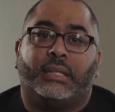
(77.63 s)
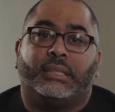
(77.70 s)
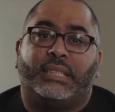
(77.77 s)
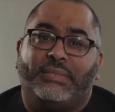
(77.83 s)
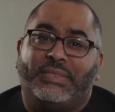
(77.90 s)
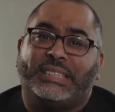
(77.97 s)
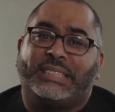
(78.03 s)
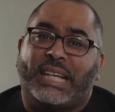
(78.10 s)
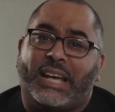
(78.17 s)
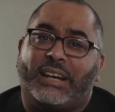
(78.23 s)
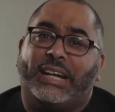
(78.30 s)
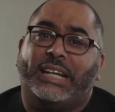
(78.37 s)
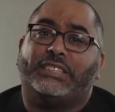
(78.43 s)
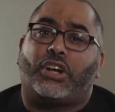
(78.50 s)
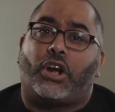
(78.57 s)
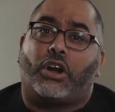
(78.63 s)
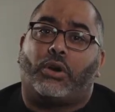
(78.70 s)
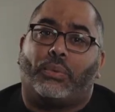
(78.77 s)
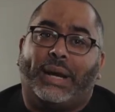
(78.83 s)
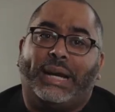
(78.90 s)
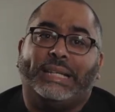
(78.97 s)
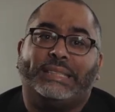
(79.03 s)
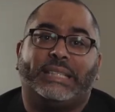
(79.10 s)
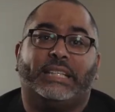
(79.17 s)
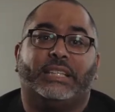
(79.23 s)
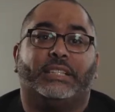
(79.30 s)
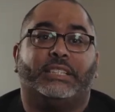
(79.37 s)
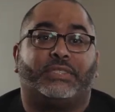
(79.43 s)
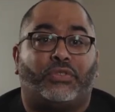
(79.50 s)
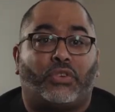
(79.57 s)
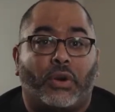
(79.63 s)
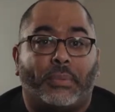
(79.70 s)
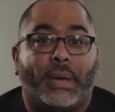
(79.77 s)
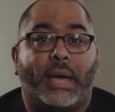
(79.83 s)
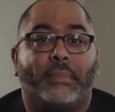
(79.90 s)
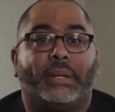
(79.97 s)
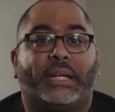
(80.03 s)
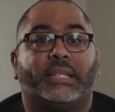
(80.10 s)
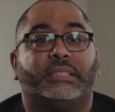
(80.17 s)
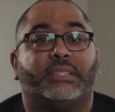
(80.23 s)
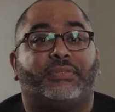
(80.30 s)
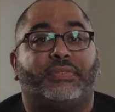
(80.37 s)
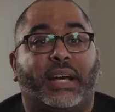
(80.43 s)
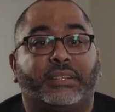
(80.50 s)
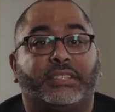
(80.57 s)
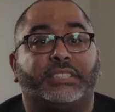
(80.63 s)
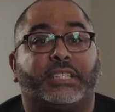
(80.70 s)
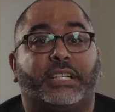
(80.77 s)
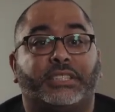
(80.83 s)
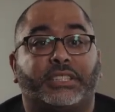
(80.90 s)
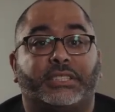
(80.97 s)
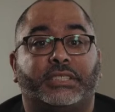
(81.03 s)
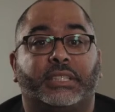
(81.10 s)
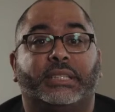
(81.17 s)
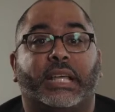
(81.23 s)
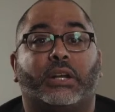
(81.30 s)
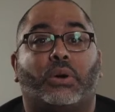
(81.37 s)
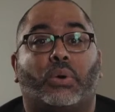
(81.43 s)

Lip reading: Civic Saturdays are arranged in this format because the founders understood that